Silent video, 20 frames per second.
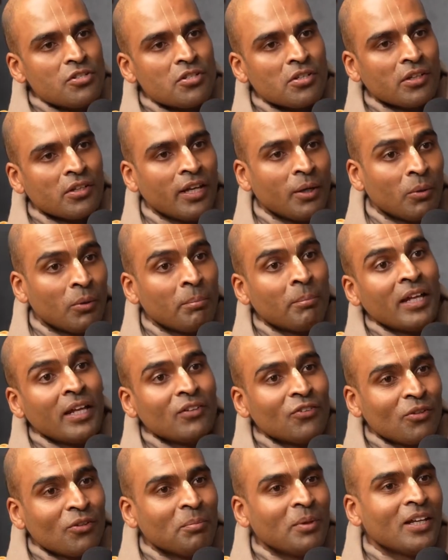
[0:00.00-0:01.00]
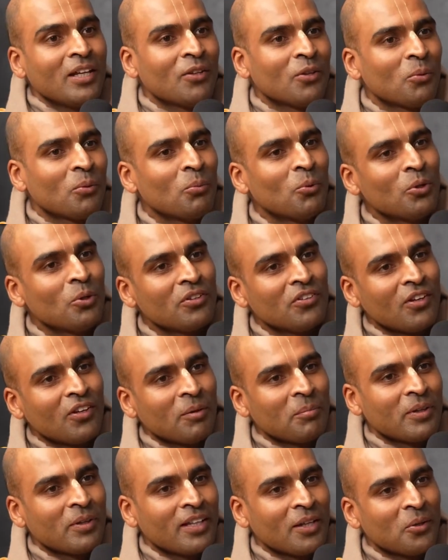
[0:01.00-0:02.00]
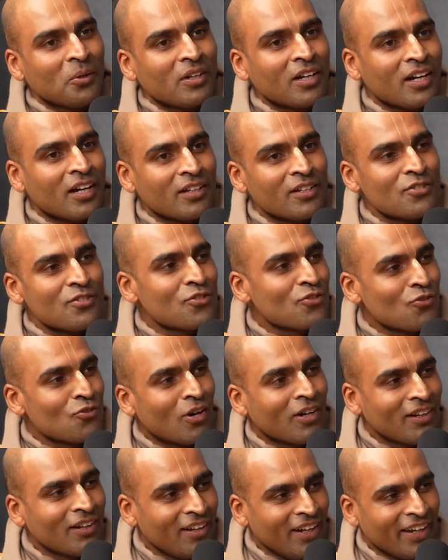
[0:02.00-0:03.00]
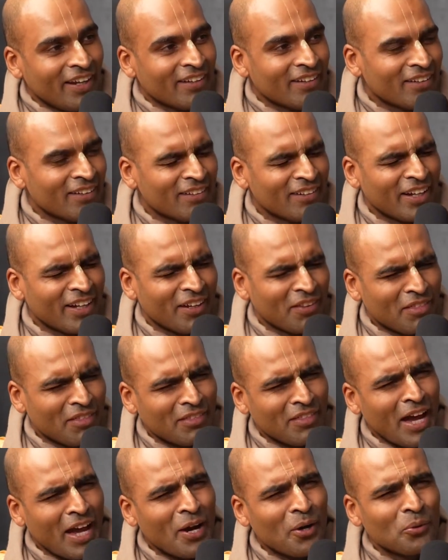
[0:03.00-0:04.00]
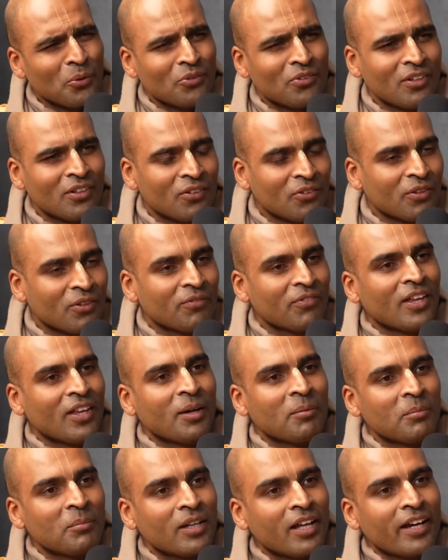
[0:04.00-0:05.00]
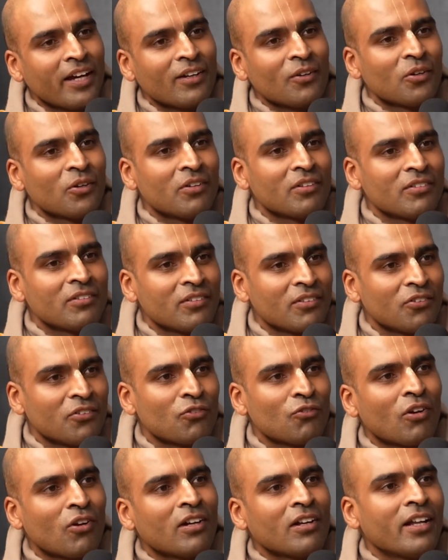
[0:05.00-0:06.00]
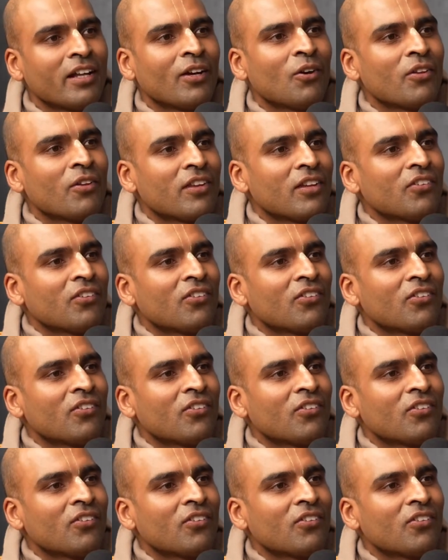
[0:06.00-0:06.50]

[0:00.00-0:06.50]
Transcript: So they were meant to be in the water, but they were kind of struggling, like thousands of them, like struggling on the